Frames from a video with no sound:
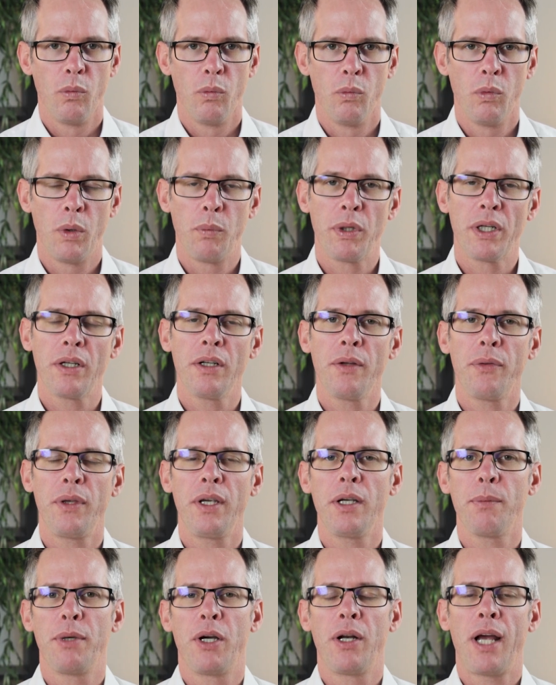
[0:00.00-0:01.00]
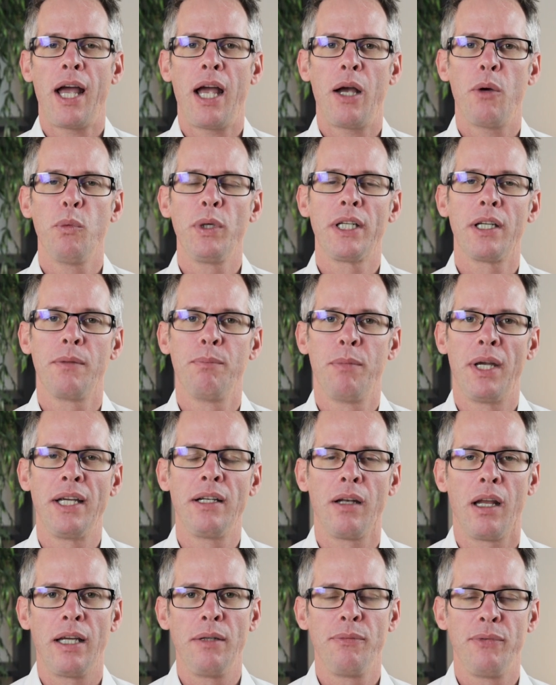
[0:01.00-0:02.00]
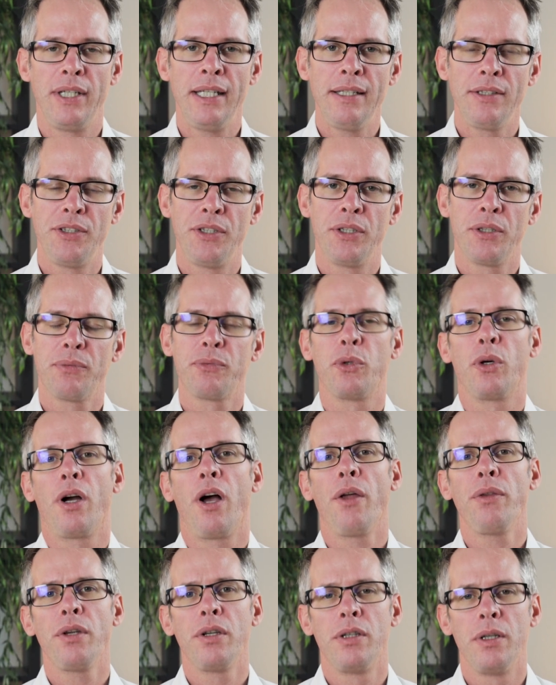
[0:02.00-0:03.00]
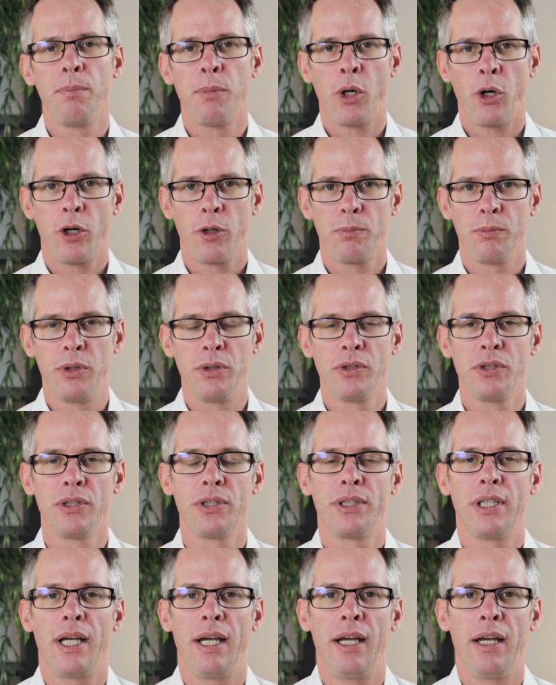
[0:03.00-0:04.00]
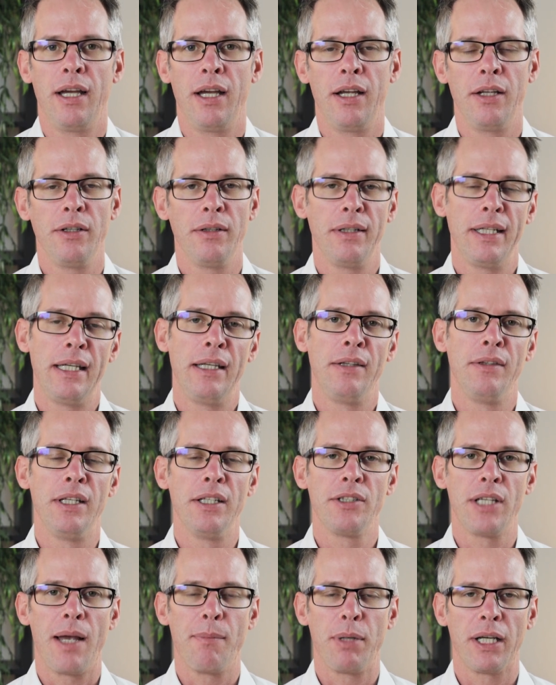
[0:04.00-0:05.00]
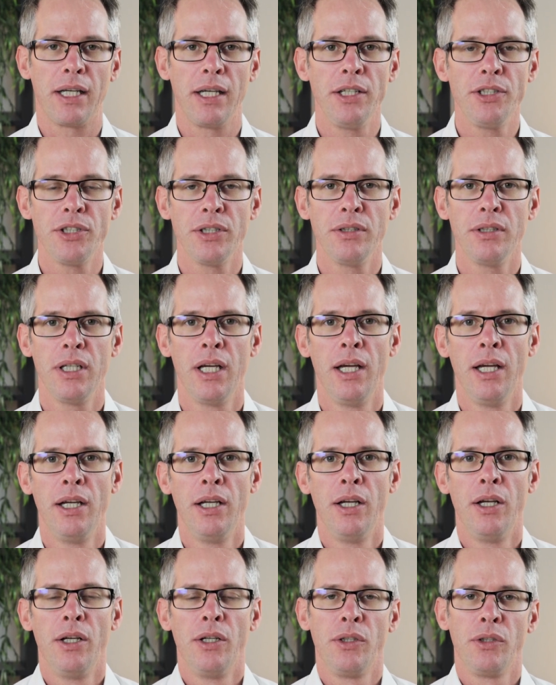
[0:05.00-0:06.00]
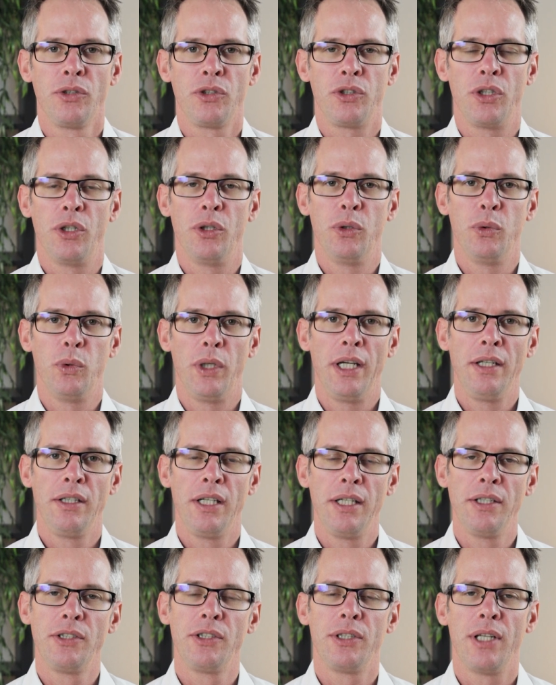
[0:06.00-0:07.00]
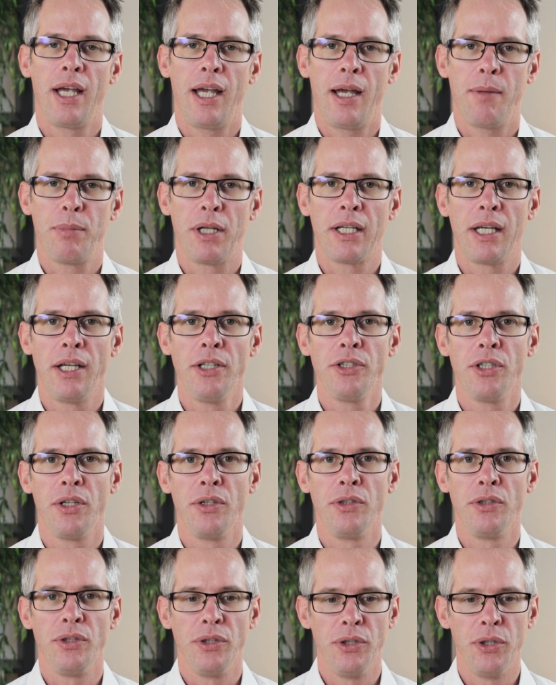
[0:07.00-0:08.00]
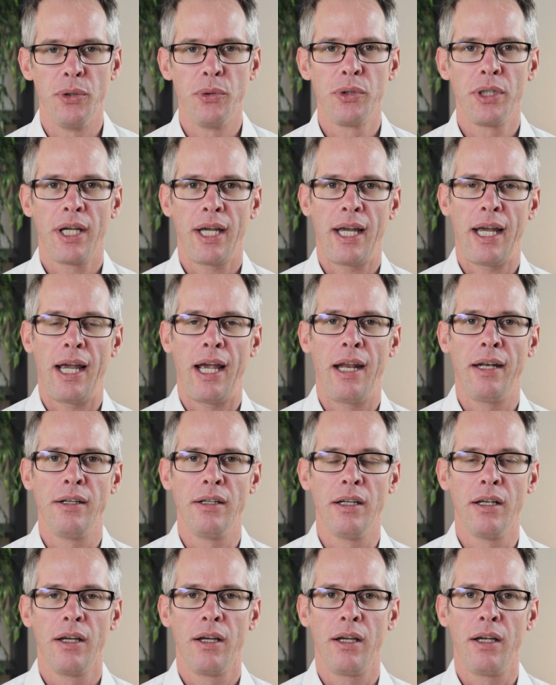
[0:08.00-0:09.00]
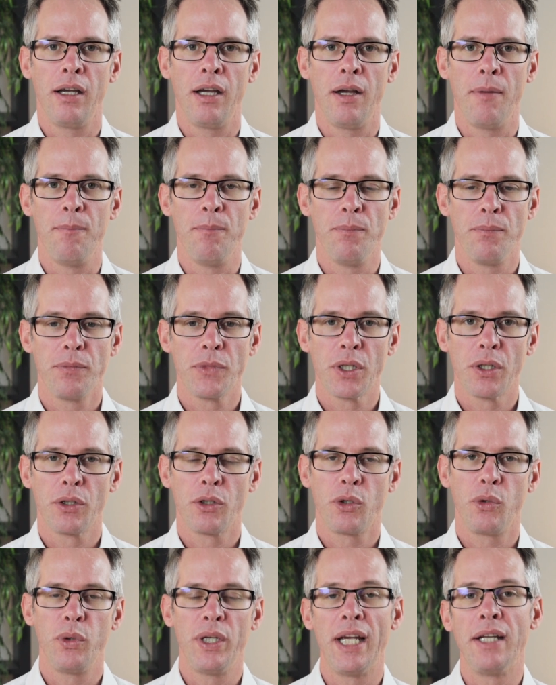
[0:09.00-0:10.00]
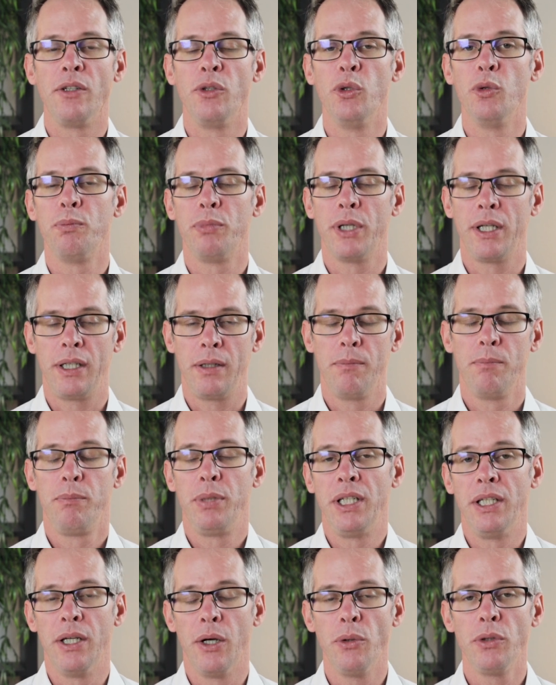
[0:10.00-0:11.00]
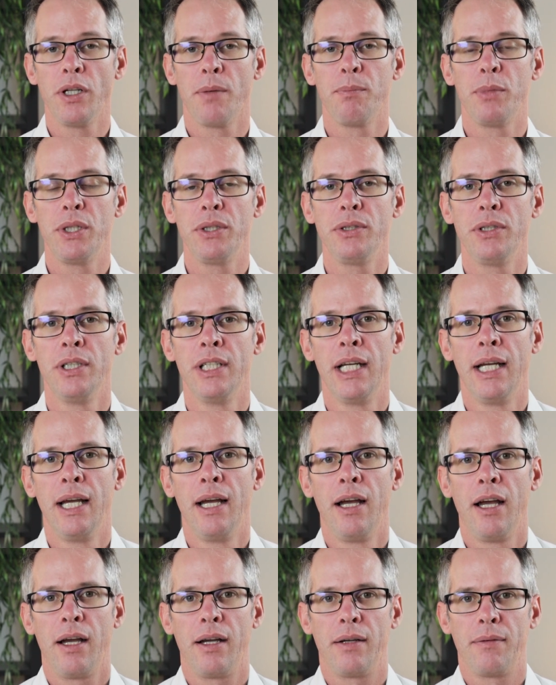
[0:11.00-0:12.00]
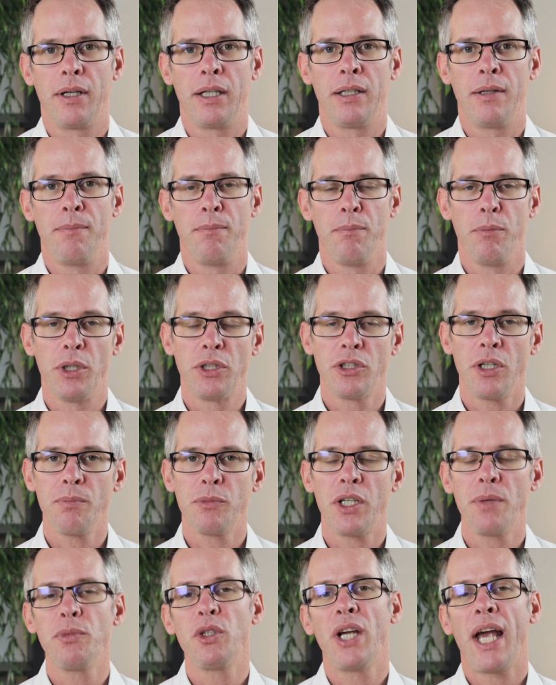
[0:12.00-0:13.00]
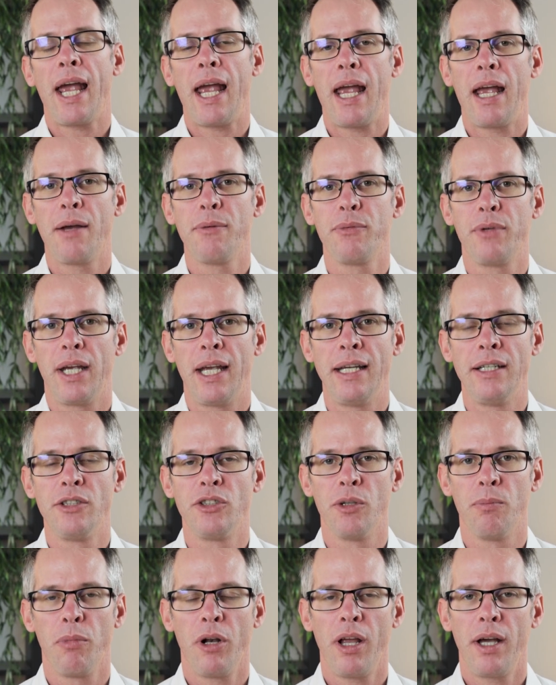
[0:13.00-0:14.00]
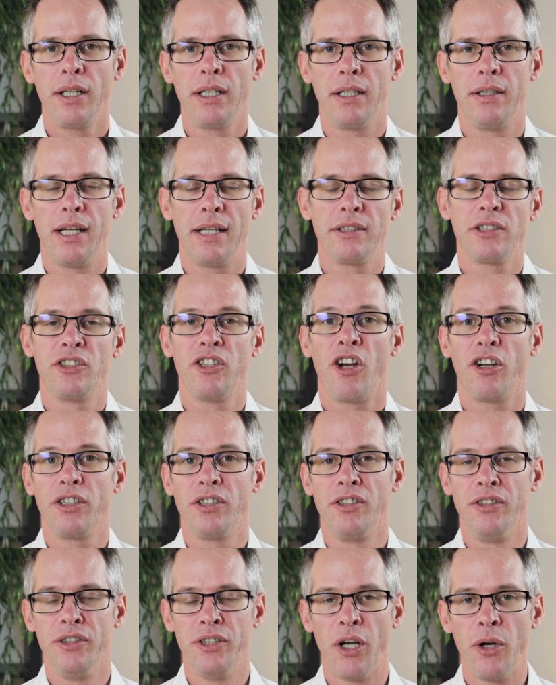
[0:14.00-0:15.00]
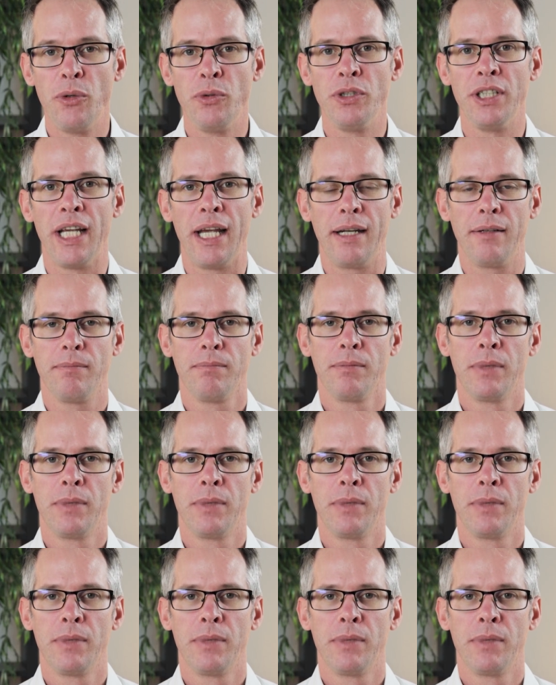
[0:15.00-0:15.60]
going to think about how we can make life easier for other departments in this application. So in this application, you can create new PO numbers. But sometimes you have a supplier that's not known yet.